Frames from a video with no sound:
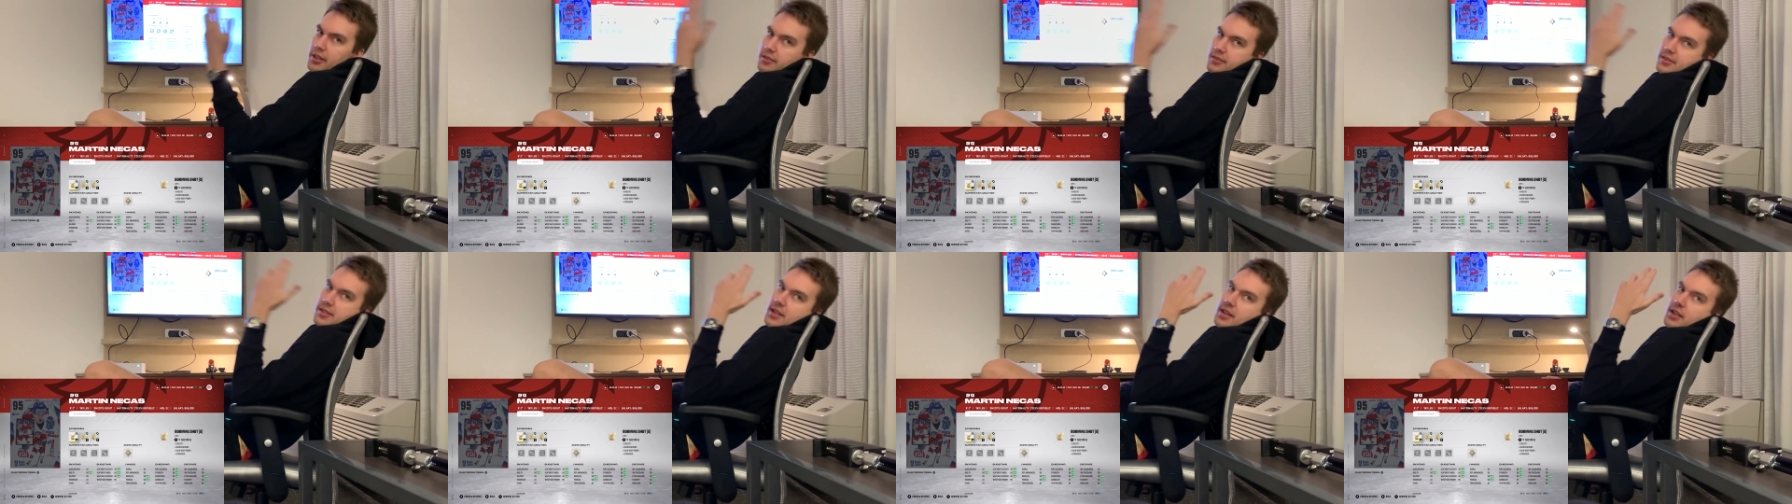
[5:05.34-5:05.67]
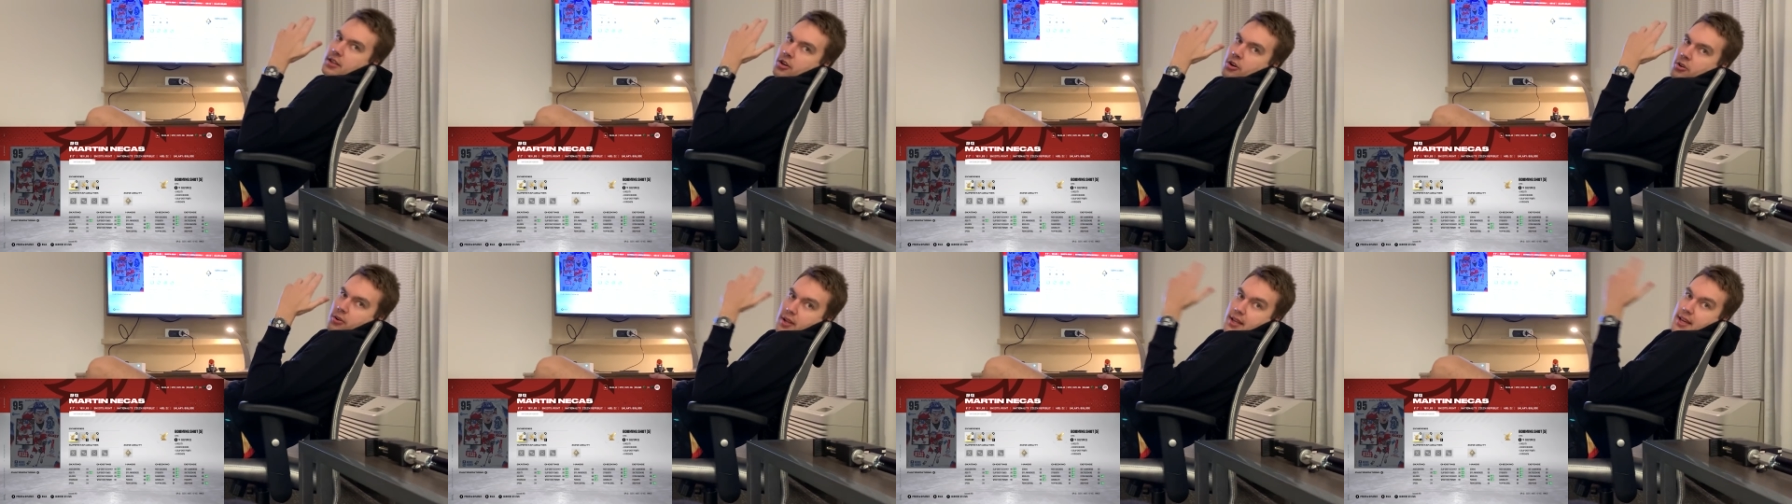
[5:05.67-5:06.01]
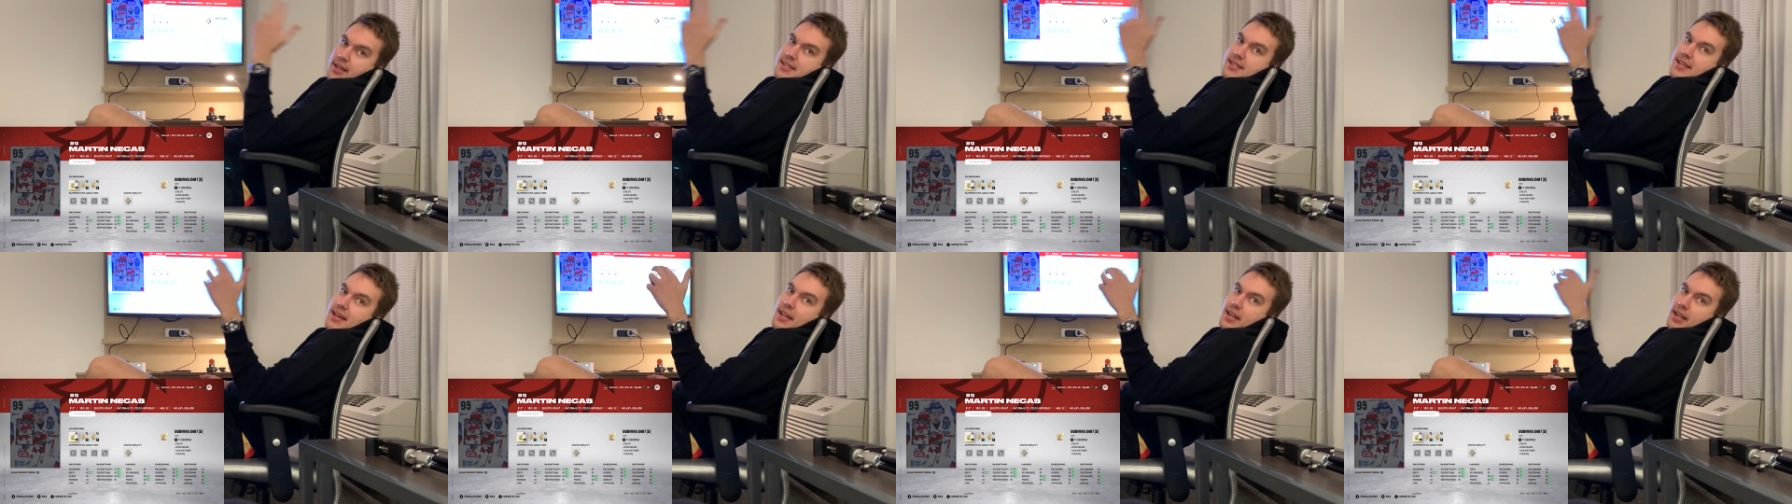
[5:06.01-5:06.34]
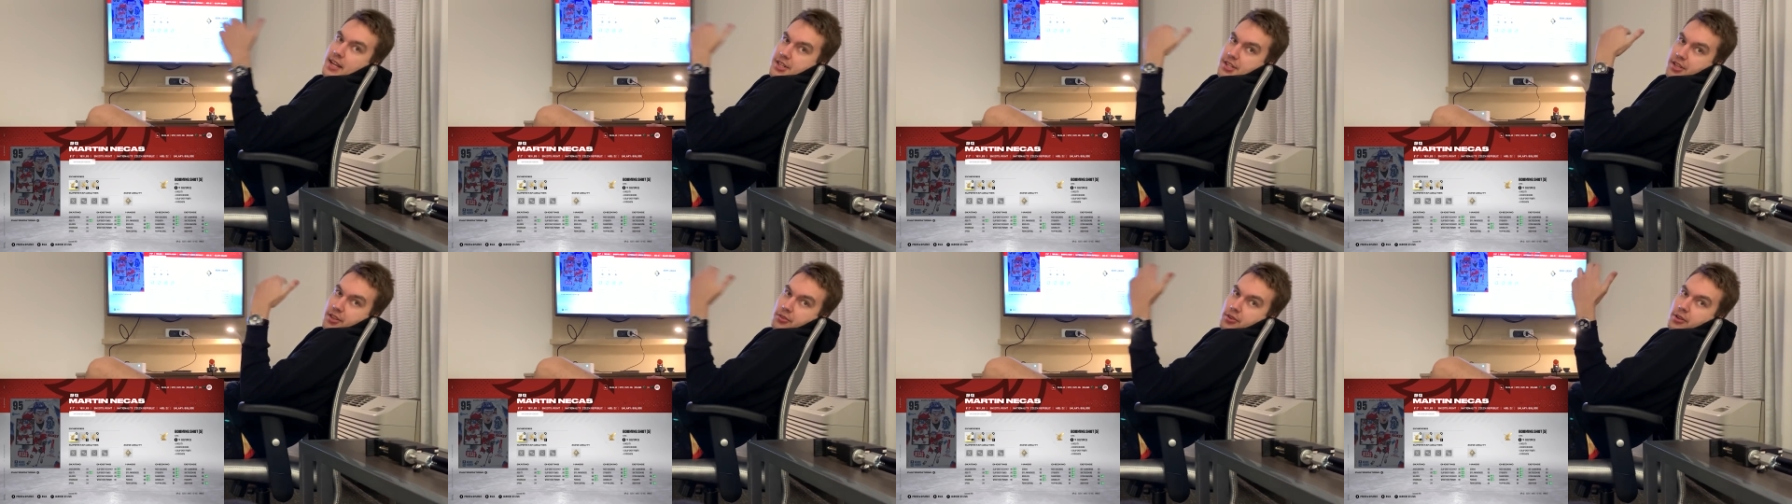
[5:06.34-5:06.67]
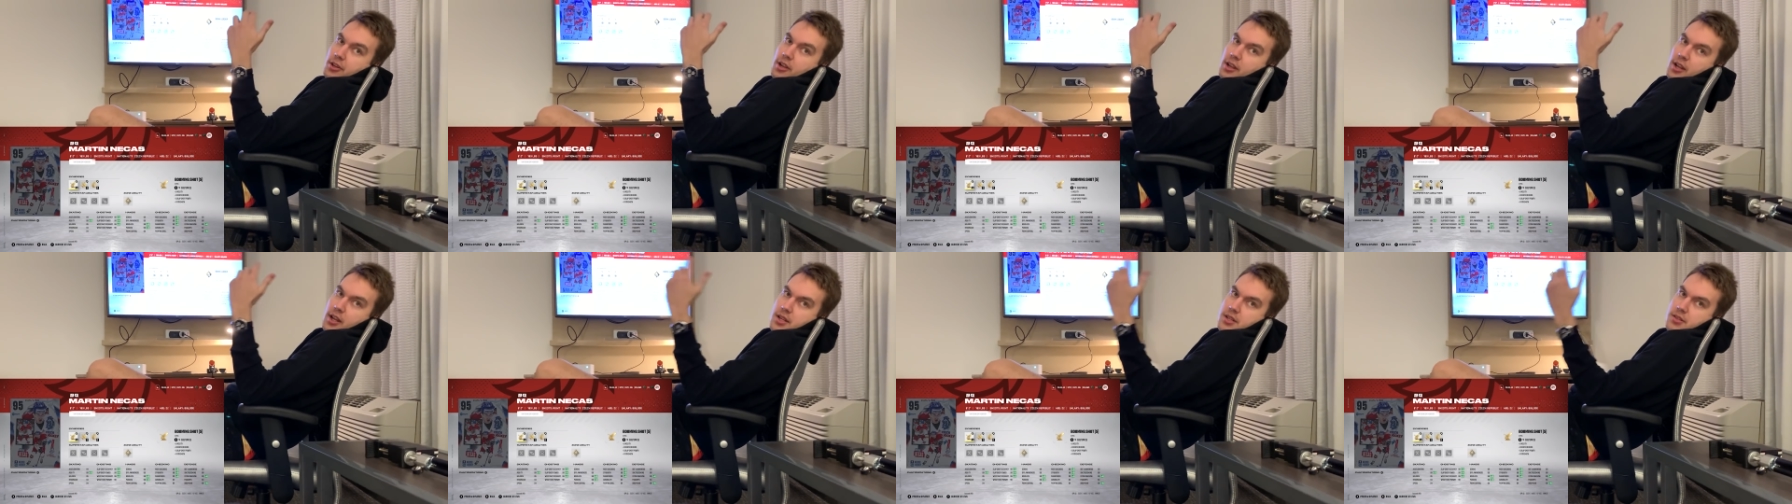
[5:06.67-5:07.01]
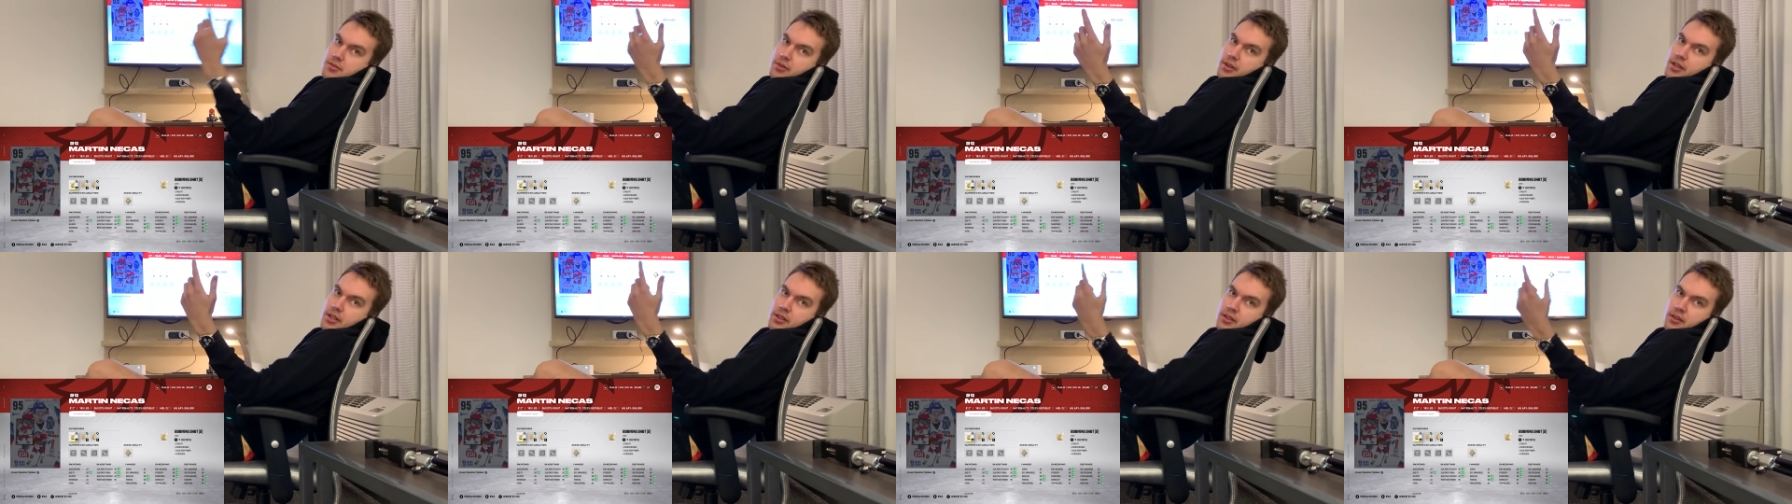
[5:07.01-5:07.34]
It, it only adds energy to your lines, right?